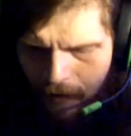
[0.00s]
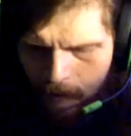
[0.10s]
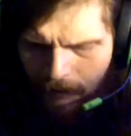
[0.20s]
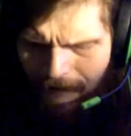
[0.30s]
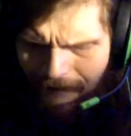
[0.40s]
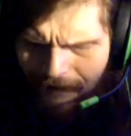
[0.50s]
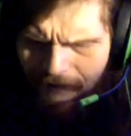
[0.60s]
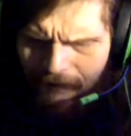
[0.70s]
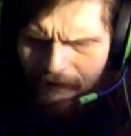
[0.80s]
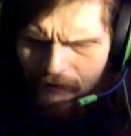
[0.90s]
But
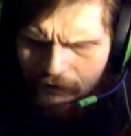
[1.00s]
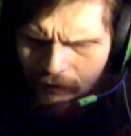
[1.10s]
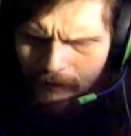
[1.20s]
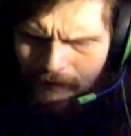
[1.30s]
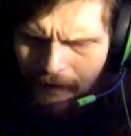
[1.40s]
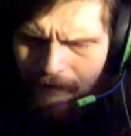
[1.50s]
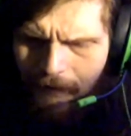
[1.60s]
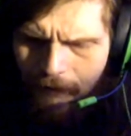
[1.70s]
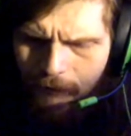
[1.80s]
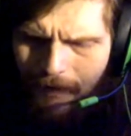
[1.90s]
yes, ladies and gentlemen, to end
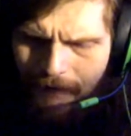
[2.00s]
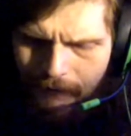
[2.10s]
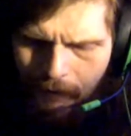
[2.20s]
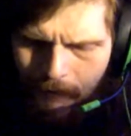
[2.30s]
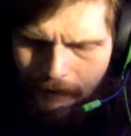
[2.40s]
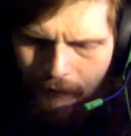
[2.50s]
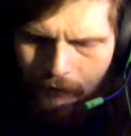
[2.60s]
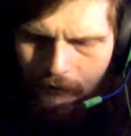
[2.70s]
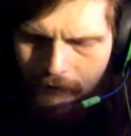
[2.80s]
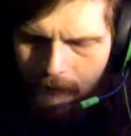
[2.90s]
off SmackDown, my
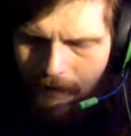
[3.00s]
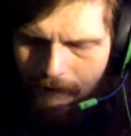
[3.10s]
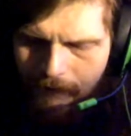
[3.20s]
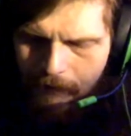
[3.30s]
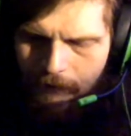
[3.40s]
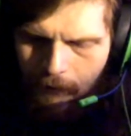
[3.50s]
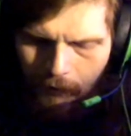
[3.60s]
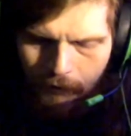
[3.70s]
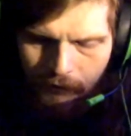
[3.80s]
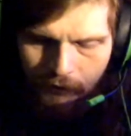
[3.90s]
notes on SmackDown:
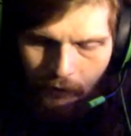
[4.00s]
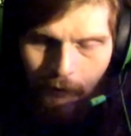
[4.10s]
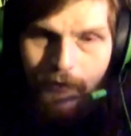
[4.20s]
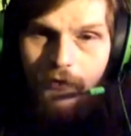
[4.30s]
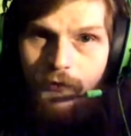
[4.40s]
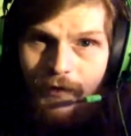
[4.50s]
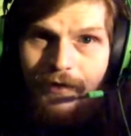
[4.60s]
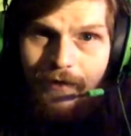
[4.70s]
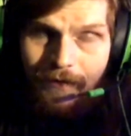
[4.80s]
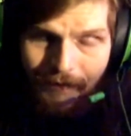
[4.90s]
Solo Sikoa
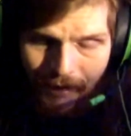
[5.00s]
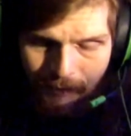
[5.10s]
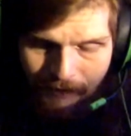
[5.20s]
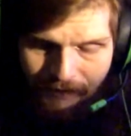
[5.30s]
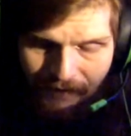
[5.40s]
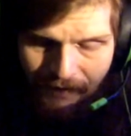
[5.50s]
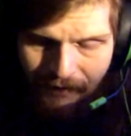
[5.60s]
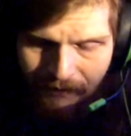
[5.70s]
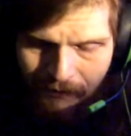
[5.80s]
defeated Sami Zayn.